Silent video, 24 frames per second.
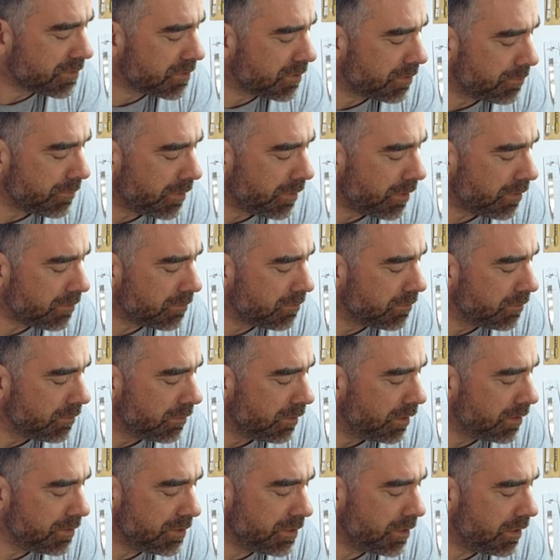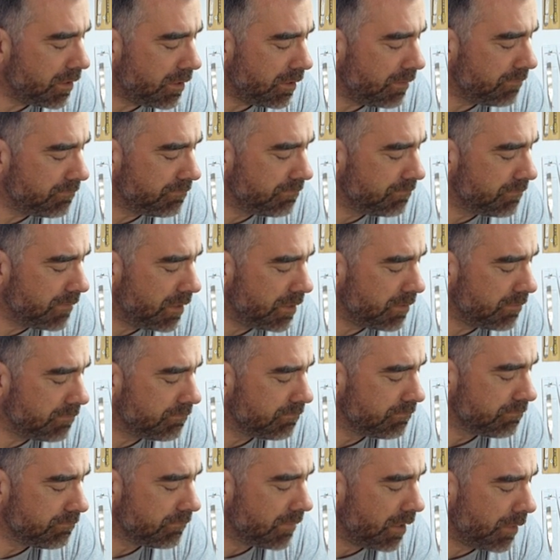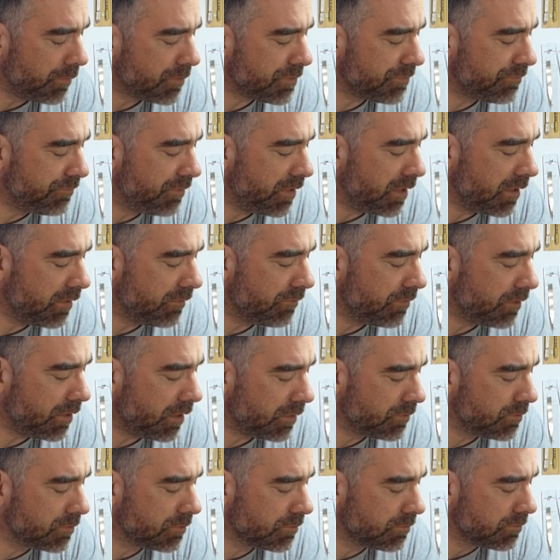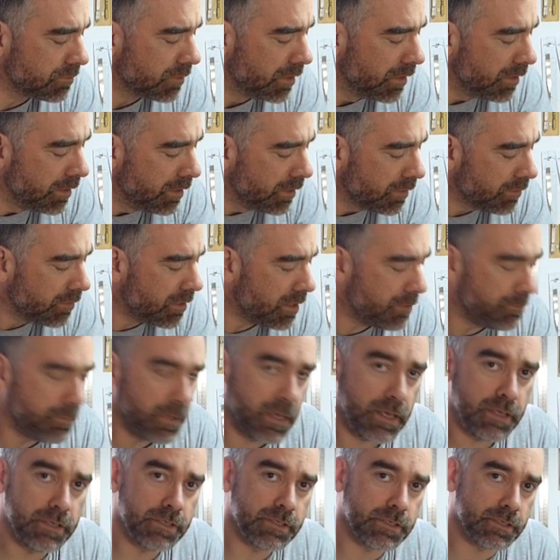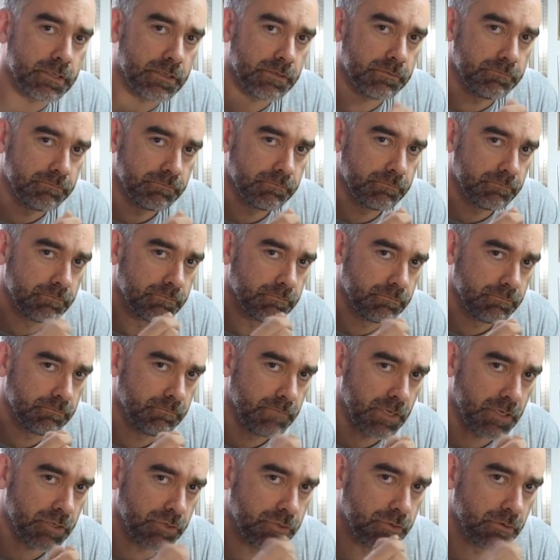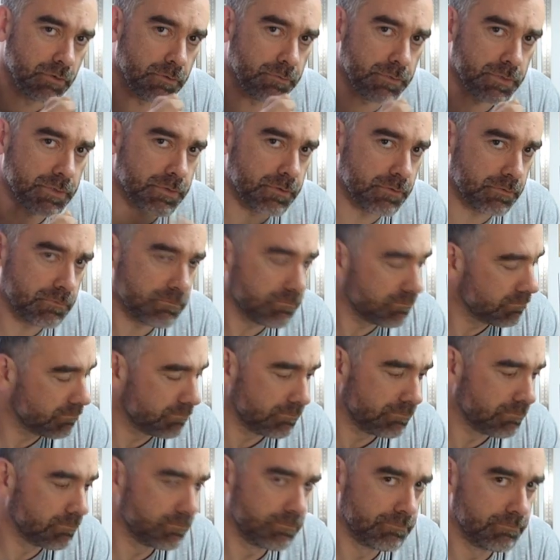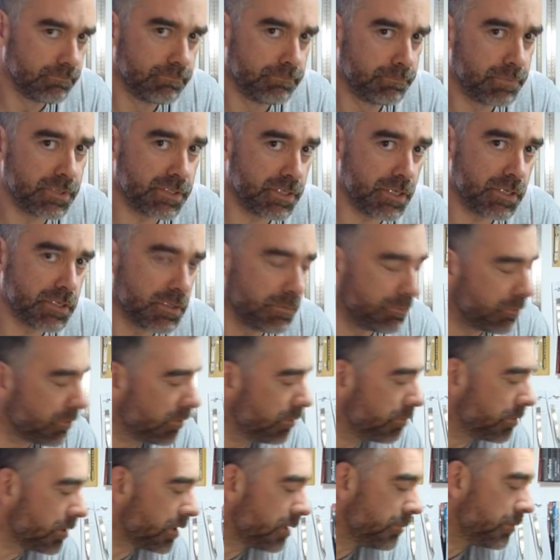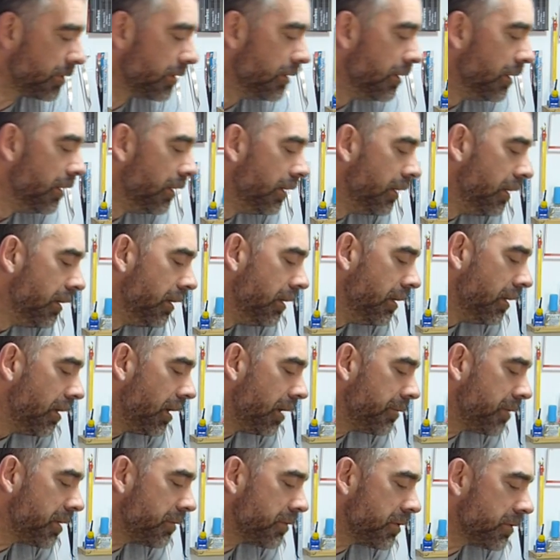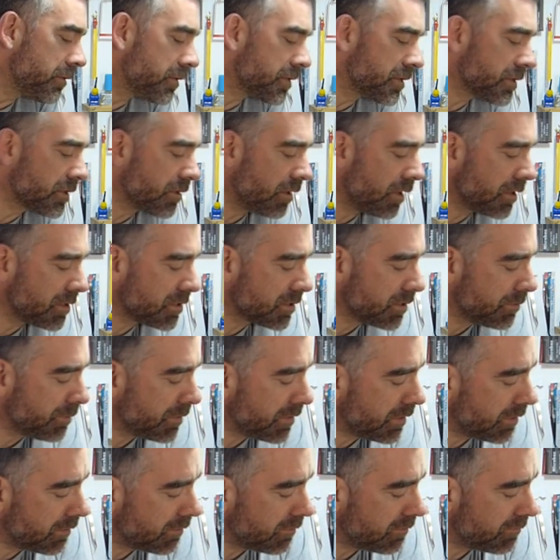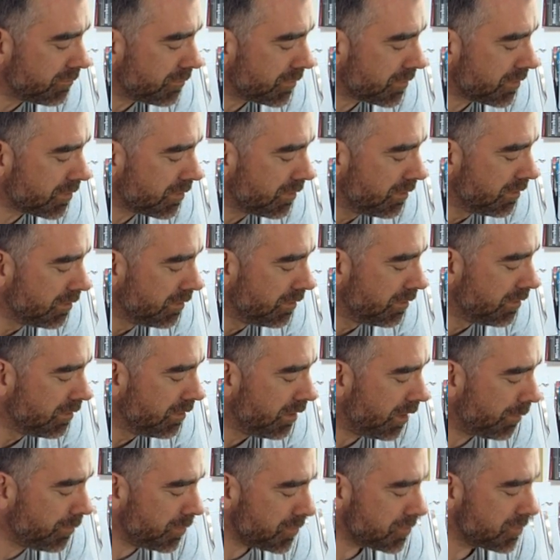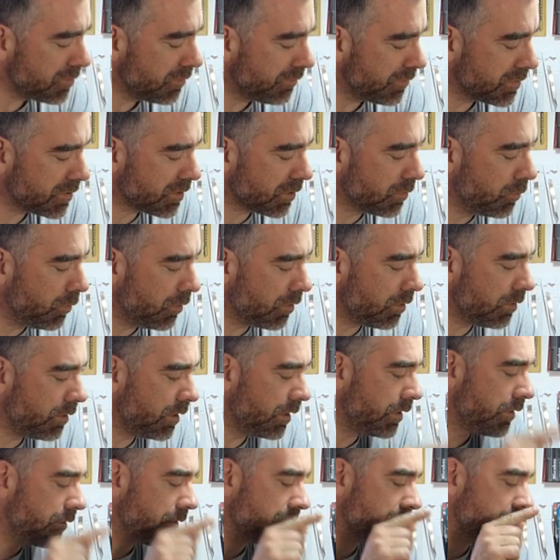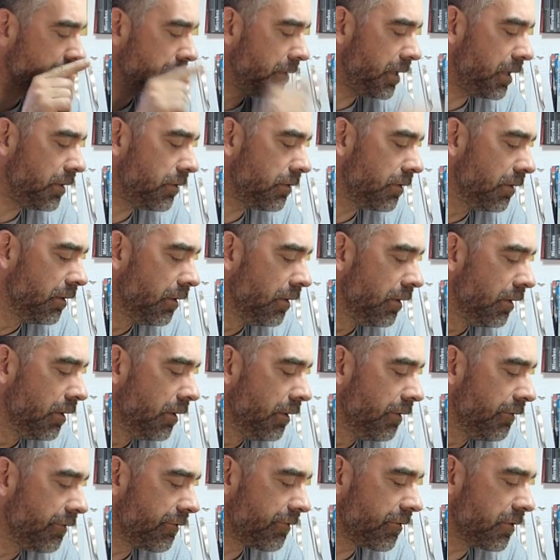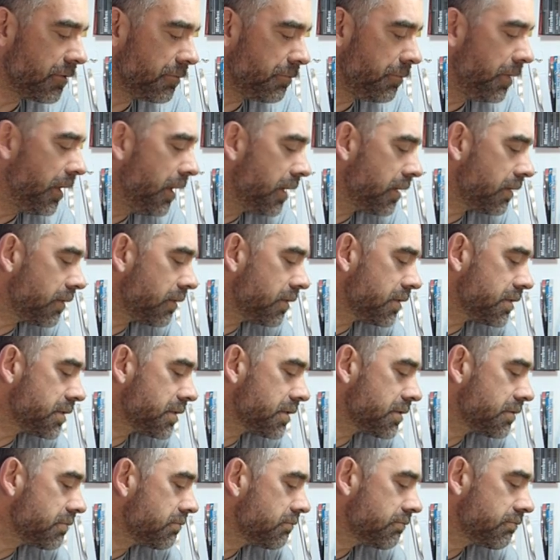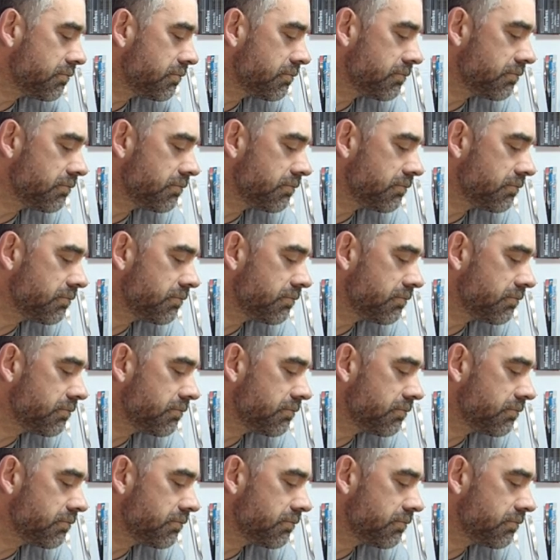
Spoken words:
somehow, and yet I took great pains to make sure it was positioned properly, but I might be able to scratch some of that off with... I'm not sure if it's the quarter light or the main front panel. It's